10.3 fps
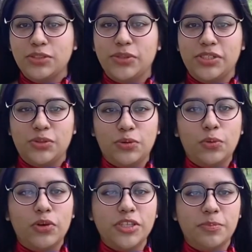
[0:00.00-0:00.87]
to ensure
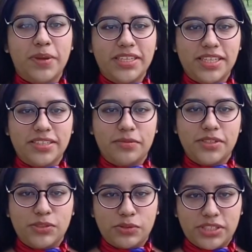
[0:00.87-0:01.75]
workspaces and
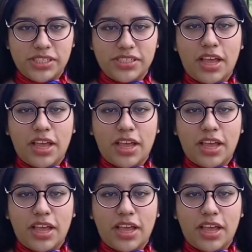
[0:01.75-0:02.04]
resources